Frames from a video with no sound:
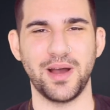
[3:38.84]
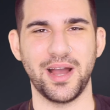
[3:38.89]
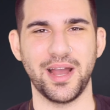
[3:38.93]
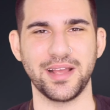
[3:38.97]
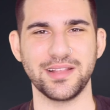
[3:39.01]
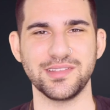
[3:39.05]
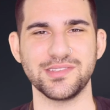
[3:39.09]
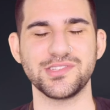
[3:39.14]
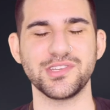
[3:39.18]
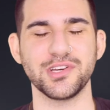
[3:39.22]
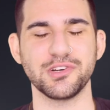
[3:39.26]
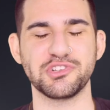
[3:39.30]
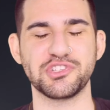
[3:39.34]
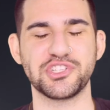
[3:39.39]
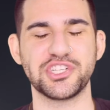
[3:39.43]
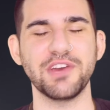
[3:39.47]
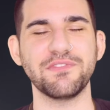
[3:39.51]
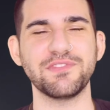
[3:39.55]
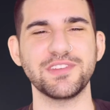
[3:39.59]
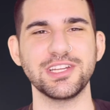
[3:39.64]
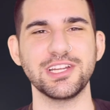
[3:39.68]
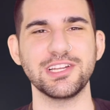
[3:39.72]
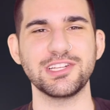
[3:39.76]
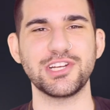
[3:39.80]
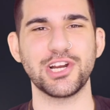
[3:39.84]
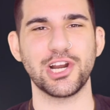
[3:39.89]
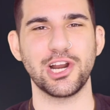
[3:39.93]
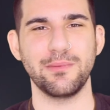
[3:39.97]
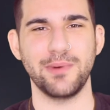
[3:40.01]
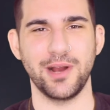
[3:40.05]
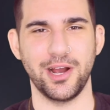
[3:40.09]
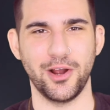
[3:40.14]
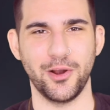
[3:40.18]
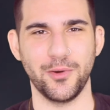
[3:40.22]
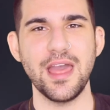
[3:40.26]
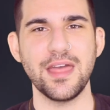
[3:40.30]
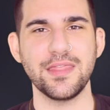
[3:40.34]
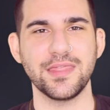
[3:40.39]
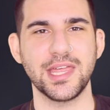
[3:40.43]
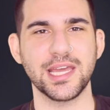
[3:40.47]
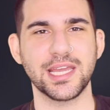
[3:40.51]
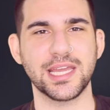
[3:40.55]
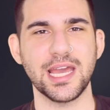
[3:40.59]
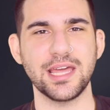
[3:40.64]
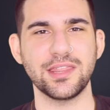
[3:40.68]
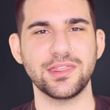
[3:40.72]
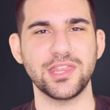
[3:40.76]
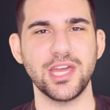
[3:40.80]
mine, so shift into turbo. They
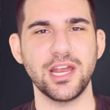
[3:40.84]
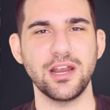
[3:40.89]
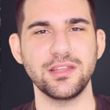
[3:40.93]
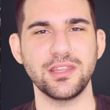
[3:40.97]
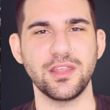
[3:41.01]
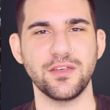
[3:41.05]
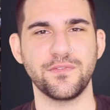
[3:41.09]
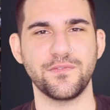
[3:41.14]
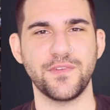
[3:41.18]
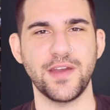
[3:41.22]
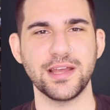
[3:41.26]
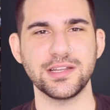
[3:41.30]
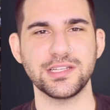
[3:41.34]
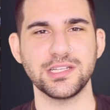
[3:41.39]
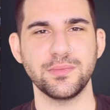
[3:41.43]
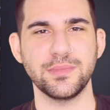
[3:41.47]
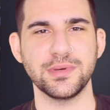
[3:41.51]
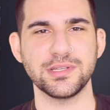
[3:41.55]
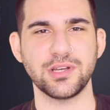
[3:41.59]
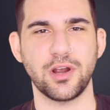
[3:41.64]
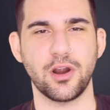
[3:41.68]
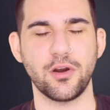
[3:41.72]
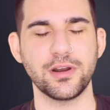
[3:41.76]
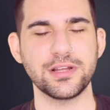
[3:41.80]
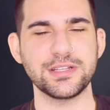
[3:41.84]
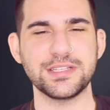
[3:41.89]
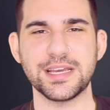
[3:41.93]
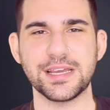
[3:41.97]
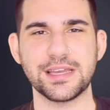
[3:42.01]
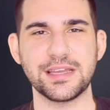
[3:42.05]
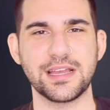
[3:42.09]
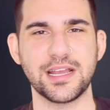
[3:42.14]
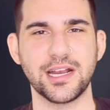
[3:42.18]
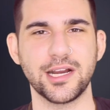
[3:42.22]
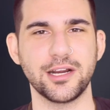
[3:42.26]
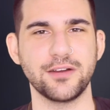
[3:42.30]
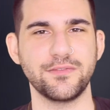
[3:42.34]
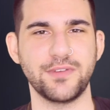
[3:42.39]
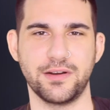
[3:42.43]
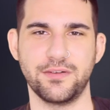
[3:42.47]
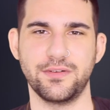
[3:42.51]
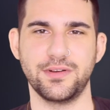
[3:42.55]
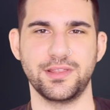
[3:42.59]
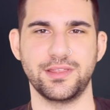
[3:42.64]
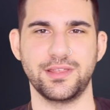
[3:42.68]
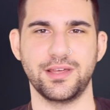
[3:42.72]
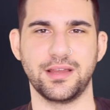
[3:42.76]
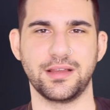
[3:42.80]
get there and the Phantom has already taken care of
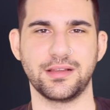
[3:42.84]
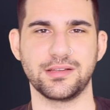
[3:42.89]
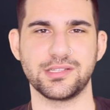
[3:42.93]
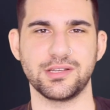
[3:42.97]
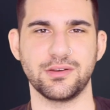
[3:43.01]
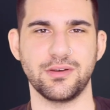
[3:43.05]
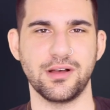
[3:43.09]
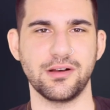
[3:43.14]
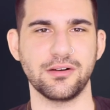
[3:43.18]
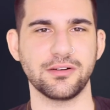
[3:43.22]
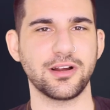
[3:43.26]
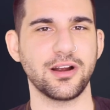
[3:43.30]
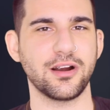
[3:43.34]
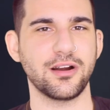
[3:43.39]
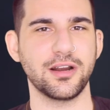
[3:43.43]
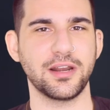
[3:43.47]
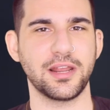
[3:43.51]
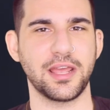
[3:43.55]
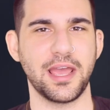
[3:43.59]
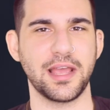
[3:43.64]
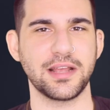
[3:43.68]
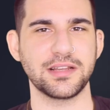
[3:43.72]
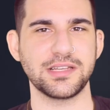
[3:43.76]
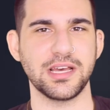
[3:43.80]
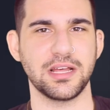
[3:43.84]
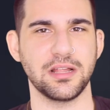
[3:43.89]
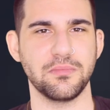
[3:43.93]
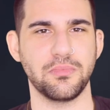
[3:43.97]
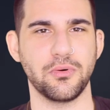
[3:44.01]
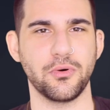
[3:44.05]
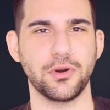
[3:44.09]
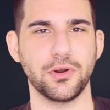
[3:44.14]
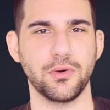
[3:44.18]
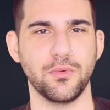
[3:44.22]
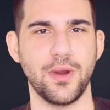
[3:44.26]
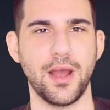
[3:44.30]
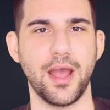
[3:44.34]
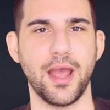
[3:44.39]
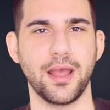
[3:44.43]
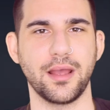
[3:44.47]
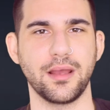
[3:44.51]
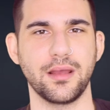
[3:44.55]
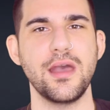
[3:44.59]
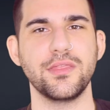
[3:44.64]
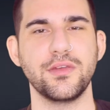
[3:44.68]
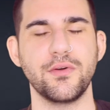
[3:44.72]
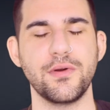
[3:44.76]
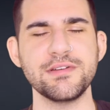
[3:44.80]
everything, so Elgar and gang teleport away.
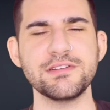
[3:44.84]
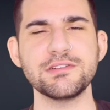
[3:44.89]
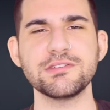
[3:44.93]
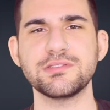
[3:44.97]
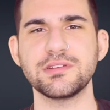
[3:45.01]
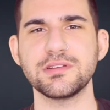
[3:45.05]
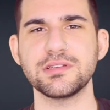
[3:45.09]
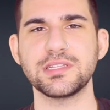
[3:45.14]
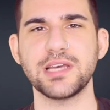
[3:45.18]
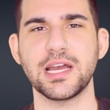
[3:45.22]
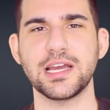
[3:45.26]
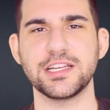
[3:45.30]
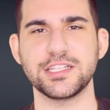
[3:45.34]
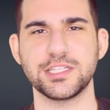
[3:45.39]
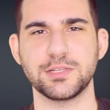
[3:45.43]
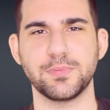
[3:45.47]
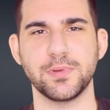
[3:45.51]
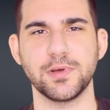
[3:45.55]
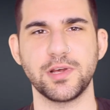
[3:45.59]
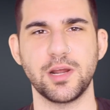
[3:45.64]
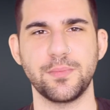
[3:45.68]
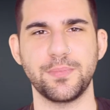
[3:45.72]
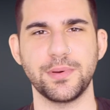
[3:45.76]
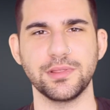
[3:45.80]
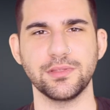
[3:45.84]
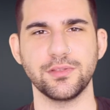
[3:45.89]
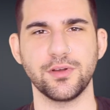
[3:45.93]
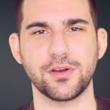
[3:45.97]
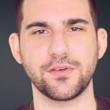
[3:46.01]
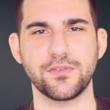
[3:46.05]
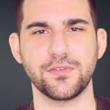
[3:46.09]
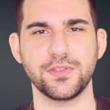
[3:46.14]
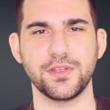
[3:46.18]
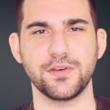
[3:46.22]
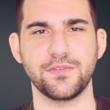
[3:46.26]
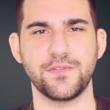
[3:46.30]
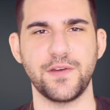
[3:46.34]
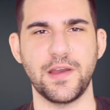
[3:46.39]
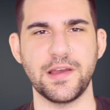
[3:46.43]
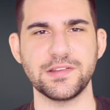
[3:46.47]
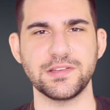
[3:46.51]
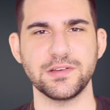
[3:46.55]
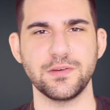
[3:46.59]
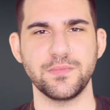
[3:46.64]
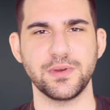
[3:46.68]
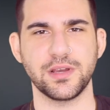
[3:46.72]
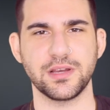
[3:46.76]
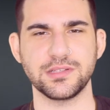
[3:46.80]
The Rangers decide to split up and look for the
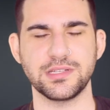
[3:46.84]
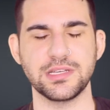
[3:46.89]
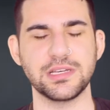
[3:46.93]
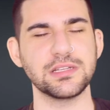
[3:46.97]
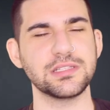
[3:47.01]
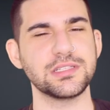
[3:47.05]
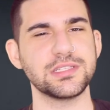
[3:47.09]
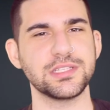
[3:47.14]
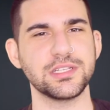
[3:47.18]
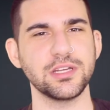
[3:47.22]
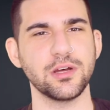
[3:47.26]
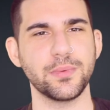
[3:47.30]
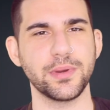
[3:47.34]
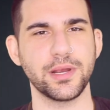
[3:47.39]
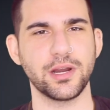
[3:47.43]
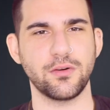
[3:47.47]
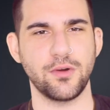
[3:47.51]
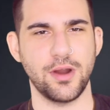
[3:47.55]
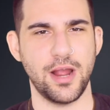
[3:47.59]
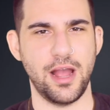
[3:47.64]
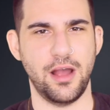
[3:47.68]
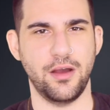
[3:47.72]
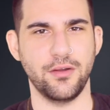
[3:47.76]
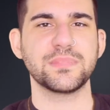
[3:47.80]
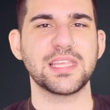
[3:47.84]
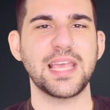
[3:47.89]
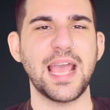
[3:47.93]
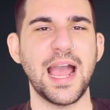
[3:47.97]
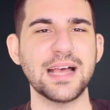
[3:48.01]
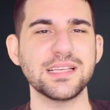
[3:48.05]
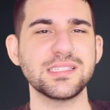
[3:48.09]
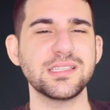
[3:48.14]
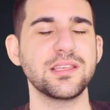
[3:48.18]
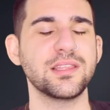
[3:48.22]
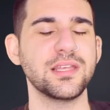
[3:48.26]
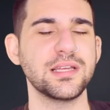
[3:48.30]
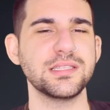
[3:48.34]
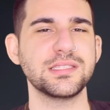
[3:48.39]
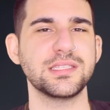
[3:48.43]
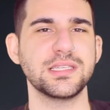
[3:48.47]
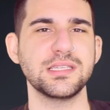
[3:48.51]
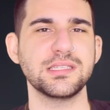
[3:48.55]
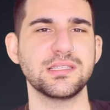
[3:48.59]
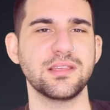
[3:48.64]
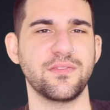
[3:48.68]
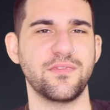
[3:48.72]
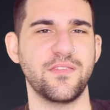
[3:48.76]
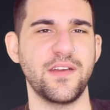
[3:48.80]
Phantom because he could still be around. Cassie then
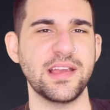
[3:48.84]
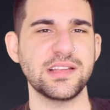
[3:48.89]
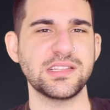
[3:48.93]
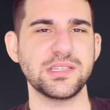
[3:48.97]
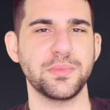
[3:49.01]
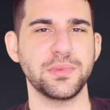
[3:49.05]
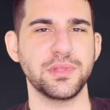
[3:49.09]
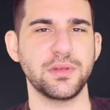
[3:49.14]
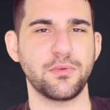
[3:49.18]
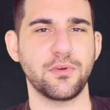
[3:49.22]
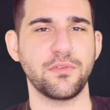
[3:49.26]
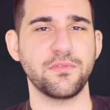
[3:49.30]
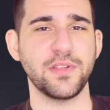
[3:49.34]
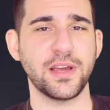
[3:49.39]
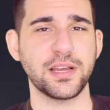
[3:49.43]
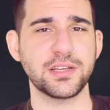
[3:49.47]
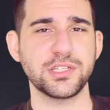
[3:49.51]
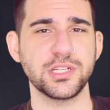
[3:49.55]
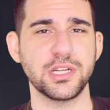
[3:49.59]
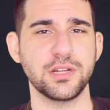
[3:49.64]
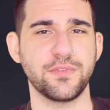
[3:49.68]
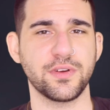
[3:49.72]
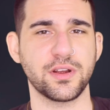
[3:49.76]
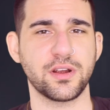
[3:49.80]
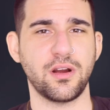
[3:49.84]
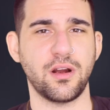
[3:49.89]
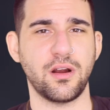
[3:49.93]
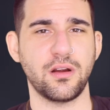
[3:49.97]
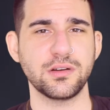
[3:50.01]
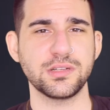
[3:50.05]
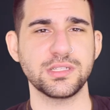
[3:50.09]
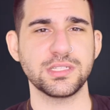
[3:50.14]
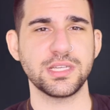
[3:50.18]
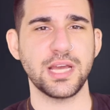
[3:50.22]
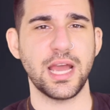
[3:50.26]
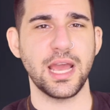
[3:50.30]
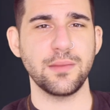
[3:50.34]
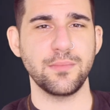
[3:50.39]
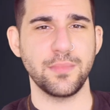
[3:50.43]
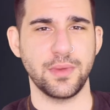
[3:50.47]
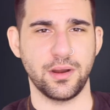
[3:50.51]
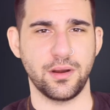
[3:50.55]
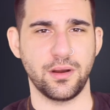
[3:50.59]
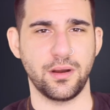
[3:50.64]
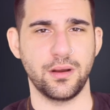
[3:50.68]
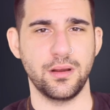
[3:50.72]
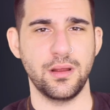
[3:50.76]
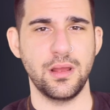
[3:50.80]
sees the Phantom in the reflection of a car's side
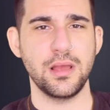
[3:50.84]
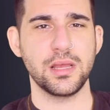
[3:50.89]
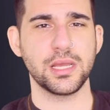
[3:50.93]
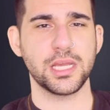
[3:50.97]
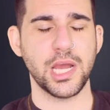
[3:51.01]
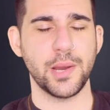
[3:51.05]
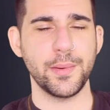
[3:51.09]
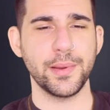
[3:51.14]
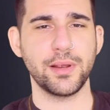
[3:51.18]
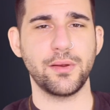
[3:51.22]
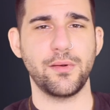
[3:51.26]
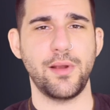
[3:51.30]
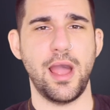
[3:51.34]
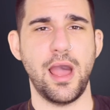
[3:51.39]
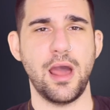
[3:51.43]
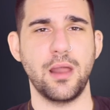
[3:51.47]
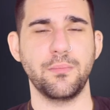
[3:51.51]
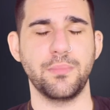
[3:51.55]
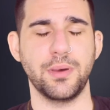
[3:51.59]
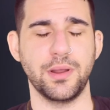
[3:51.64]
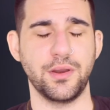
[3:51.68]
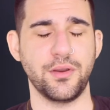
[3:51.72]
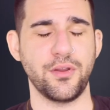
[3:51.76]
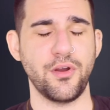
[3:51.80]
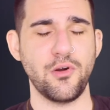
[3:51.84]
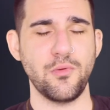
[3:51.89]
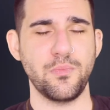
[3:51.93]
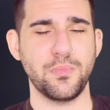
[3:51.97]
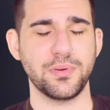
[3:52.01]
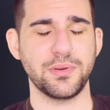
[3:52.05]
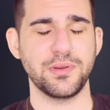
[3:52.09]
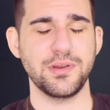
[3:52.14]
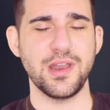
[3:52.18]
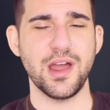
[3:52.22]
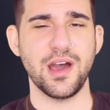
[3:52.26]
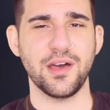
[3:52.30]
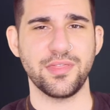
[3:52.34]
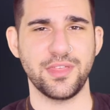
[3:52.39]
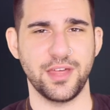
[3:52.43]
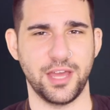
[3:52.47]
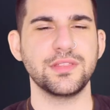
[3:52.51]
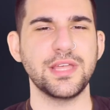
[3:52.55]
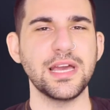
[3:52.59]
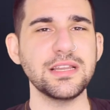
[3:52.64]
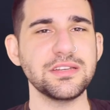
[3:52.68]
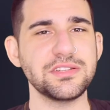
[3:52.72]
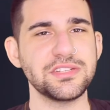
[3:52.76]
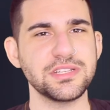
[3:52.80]
mirror, coming around, but nope, nothing.
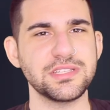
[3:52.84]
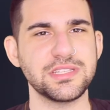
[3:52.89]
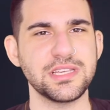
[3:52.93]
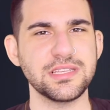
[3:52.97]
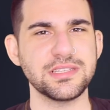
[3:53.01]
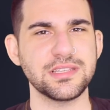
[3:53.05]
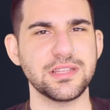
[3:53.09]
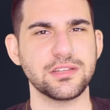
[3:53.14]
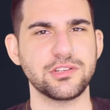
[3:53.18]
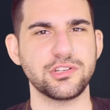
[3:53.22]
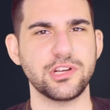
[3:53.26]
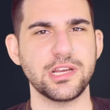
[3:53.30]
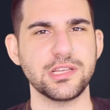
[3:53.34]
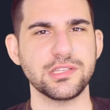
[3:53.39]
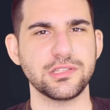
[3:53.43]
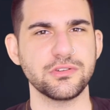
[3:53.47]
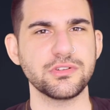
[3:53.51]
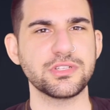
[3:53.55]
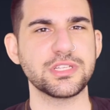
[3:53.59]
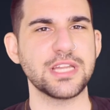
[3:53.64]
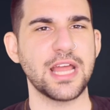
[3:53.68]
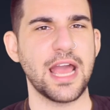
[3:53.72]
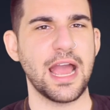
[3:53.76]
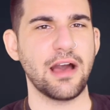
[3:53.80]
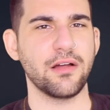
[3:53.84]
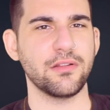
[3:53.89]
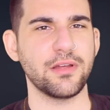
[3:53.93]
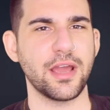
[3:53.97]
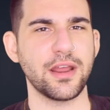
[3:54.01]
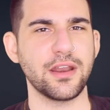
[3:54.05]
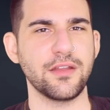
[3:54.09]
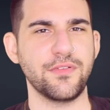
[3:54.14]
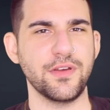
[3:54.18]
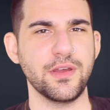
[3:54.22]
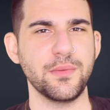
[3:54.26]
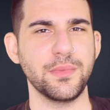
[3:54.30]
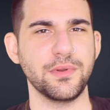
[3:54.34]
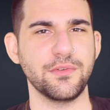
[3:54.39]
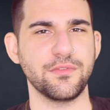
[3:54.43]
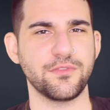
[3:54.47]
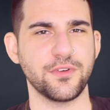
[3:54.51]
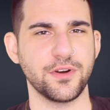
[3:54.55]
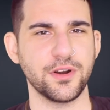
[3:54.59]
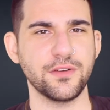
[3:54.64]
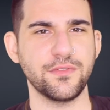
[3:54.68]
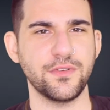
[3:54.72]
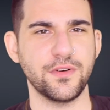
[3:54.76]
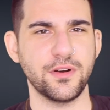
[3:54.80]
Then she sees the translucent outline of him in
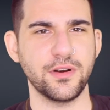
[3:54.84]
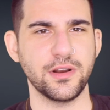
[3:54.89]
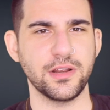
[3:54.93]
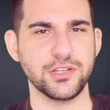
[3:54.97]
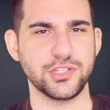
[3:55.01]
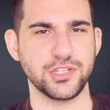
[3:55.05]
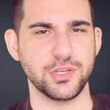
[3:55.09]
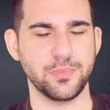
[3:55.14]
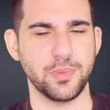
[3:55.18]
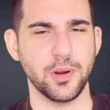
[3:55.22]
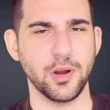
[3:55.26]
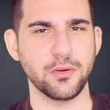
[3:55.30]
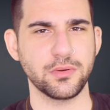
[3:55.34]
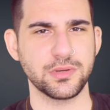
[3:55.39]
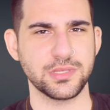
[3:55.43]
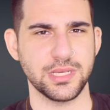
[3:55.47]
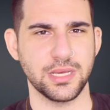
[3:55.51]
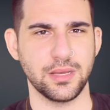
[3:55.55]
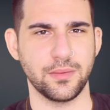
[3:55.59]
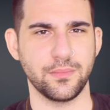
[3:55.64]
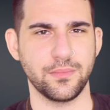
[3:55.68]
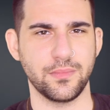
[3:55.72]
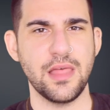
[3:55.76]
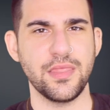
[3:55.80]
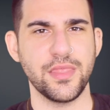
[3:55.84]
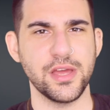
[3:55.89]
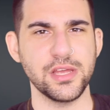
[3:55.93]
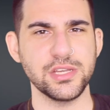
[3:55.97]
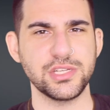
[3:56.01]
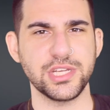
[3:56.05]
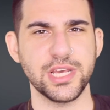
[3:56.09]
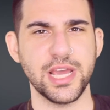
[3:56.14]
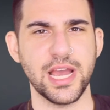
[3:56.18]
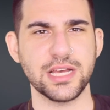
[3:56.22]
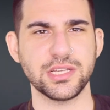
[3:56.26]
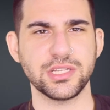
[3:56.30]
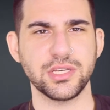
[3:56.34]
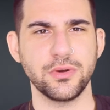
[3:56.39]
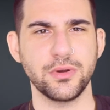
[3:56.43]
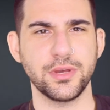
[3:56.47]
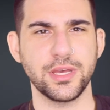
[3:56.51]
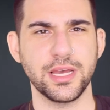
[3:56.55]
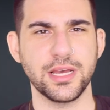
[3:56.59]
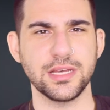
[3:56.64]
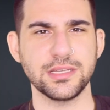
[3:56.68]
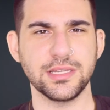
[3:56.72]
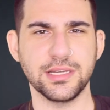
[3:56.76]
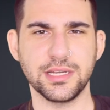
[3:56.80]
front of her and she pokes him. Then she asks who
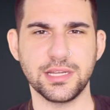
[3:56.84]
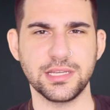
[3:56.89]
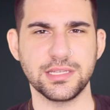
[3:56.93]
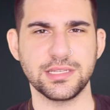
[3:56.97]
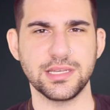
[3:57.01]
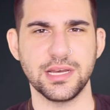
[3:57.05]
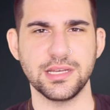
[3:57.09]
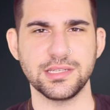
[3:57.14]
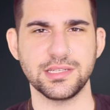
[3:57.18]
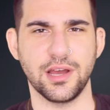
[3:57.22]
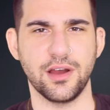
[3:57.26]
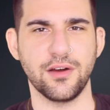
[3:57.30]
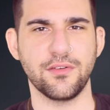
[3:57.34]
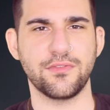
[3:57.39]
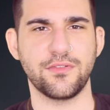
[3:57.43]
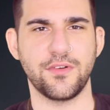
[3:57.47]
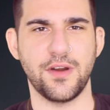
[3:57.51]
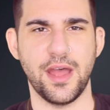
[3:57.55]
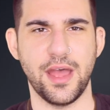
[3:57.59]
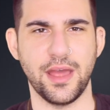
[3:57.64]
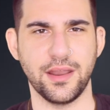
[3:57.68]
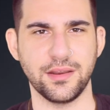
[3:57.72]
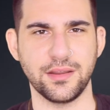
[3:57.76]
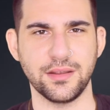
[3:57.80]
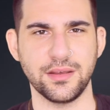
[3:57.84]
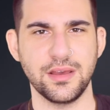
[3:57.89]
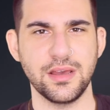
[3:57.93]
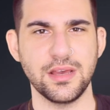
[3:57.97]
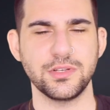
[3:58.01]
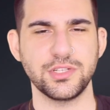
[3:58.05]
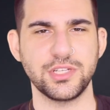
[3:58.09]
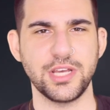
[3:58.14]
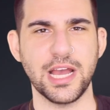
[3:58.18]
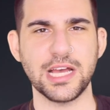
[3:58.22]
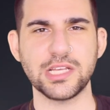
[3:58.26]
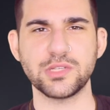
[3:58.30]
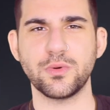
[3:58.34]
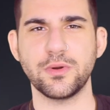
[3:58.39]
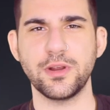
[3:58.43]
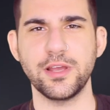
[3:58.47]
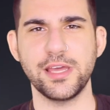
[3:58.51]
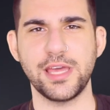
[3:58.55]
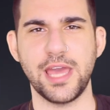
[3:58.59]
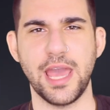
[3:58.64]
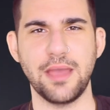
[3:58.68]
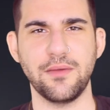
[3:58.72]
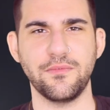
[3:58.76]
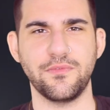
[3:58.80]
he is and he says, a friend. She asks where he
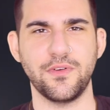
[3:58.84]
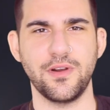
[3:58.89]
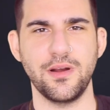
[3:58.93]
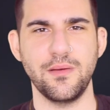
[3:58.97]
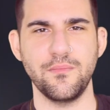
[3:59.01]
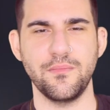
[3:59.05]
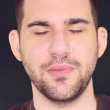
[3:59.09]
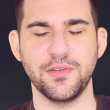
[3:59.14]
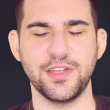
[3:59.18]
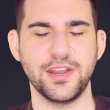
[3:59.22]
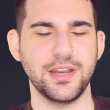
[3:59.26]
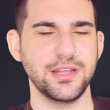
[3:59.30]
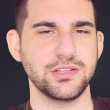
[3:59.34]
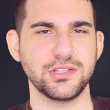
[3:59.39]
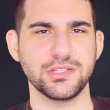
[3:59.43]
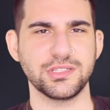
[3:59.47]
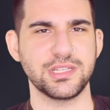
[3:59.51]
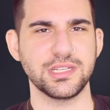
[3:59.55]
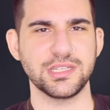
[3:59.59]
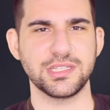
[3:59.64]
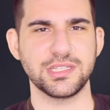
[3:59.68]
came from, but then he just